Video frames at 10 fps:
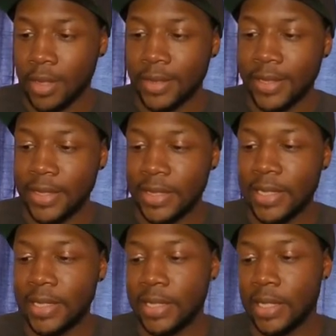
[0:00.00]

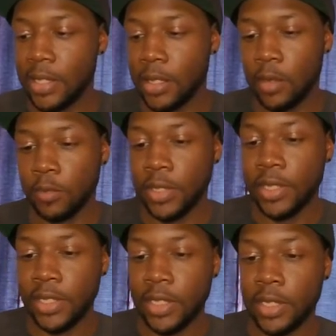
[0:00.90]
DTC
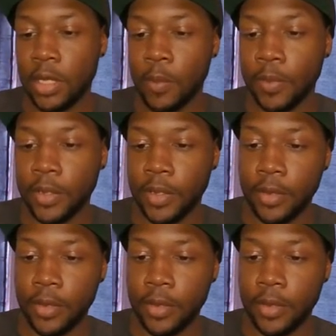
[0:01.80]
DT company